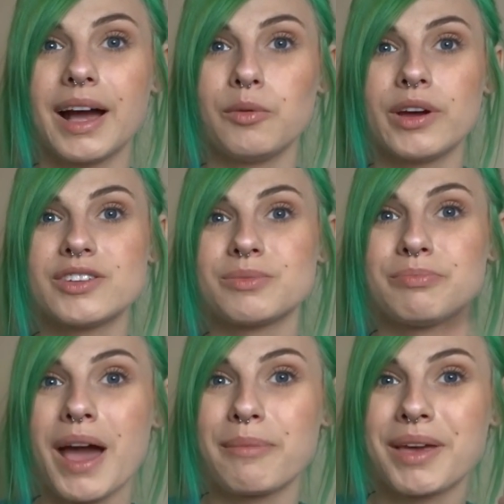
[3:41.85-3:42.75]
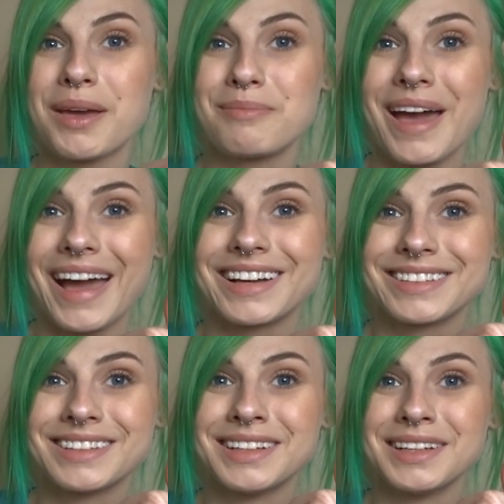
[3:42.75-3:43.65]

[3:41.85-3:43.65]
Which Pap came back